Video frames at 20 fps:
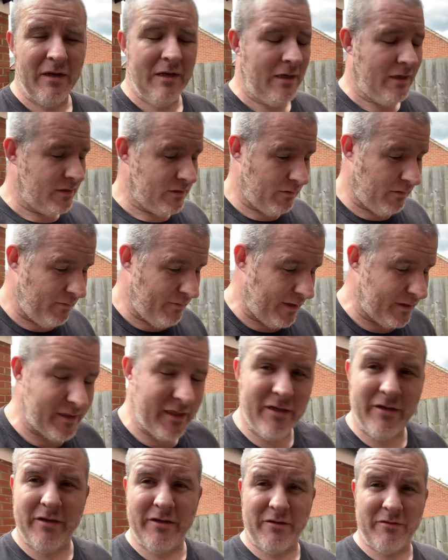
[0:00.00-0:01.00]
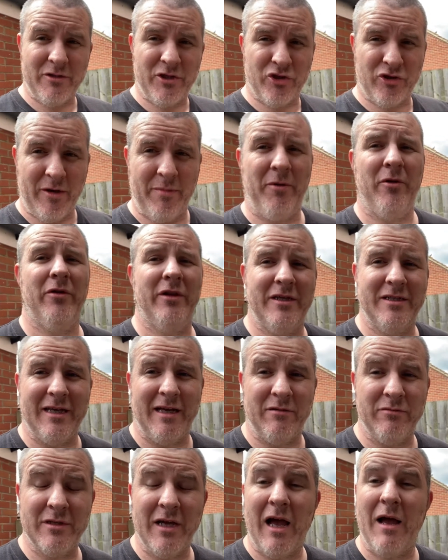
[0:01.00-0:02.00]
So what I'm actually going to do is strip all this
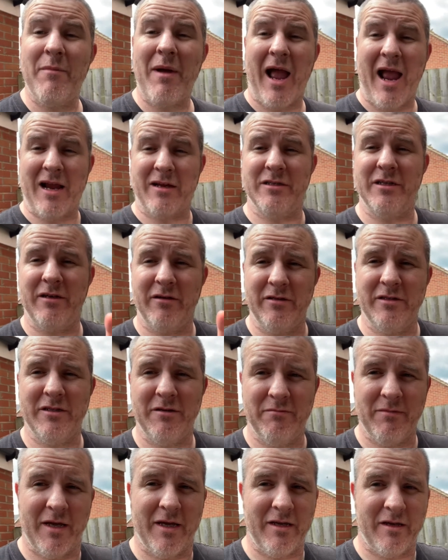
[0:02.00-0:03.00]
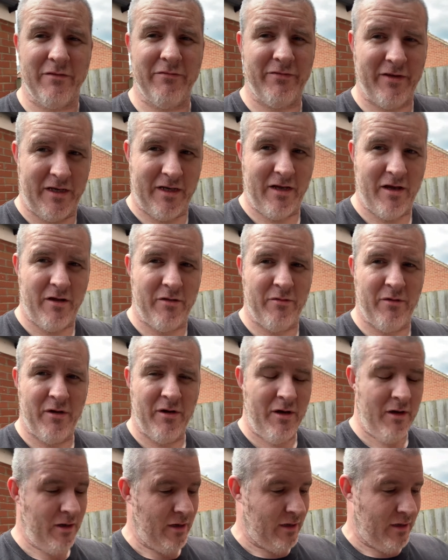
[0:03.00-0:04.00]
out. I'm actually going to make a video
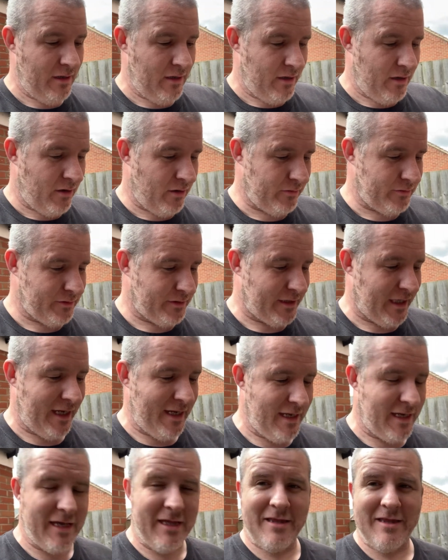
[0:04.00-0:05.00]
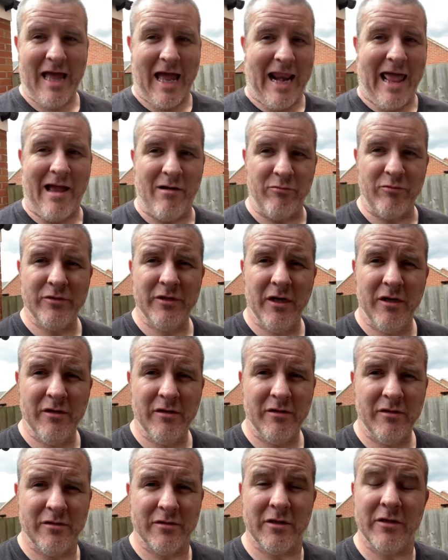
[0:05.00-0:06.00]
on taking that out,
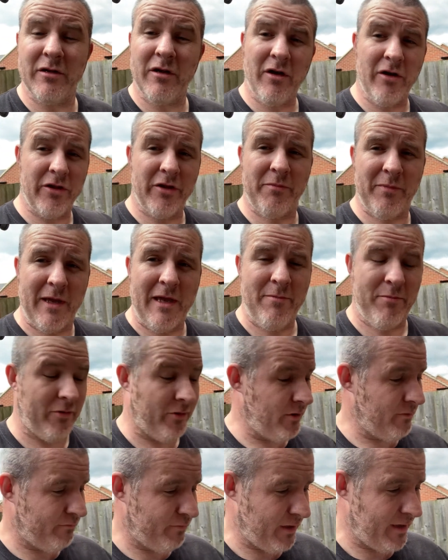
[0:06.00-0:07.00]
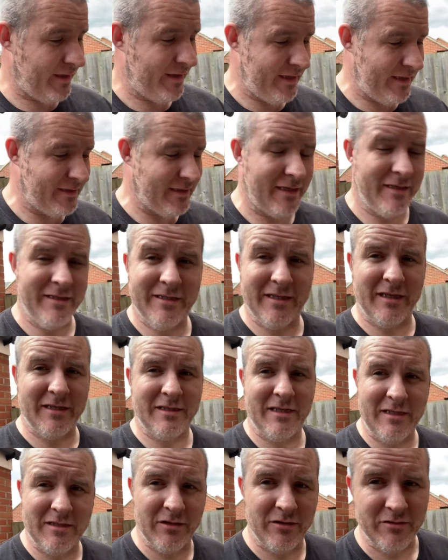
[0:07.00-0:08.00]
so that other people that buy these
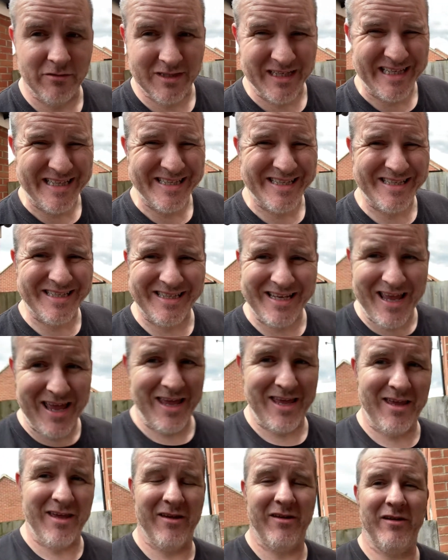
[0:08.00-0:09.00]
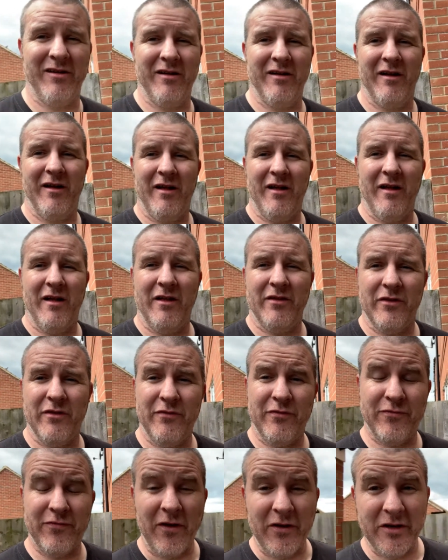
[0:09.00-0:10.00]
N62s can see that
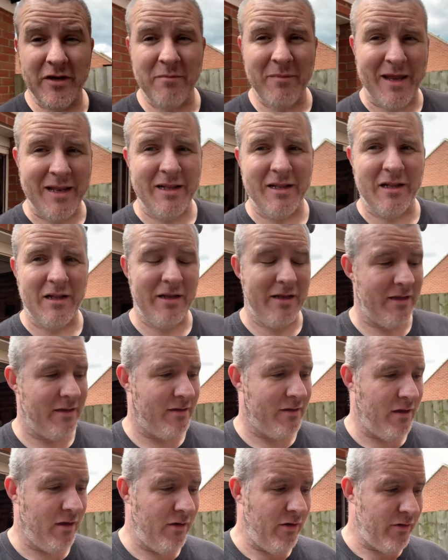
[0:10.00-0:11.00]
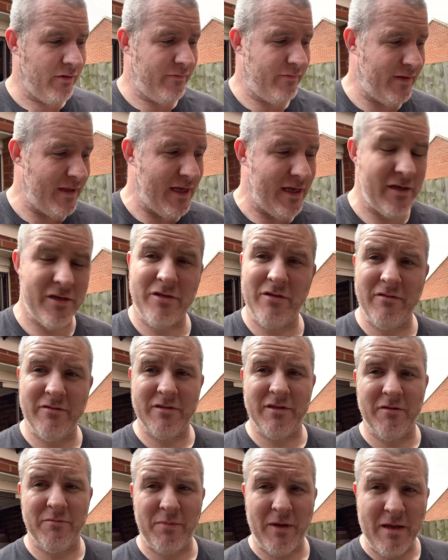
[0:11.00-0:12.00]
fundamentally a lot of the issues
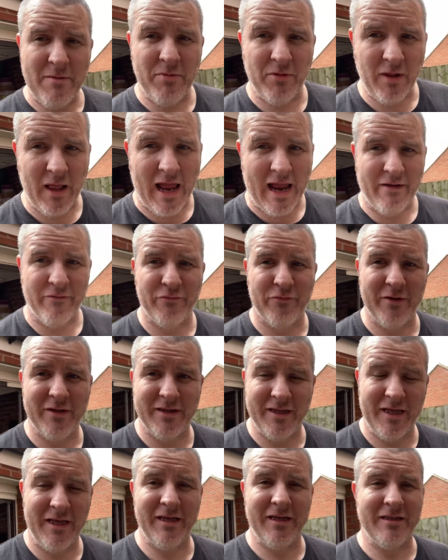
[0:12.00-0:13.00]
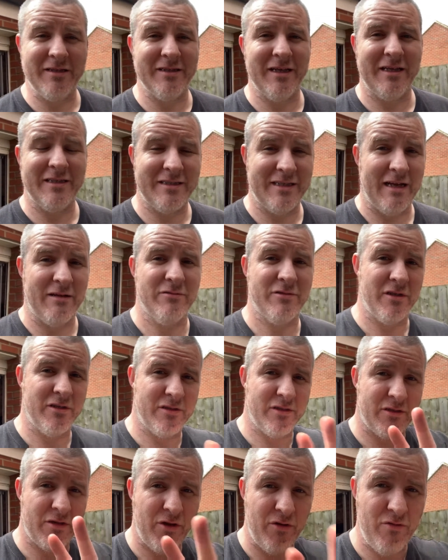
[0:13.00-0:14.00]
that people have with these is down to
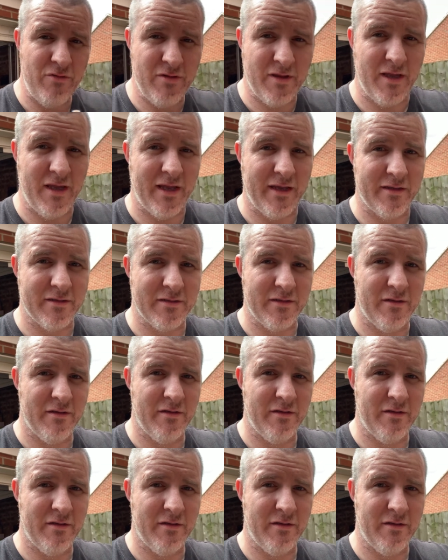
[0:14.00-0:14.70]
2 things.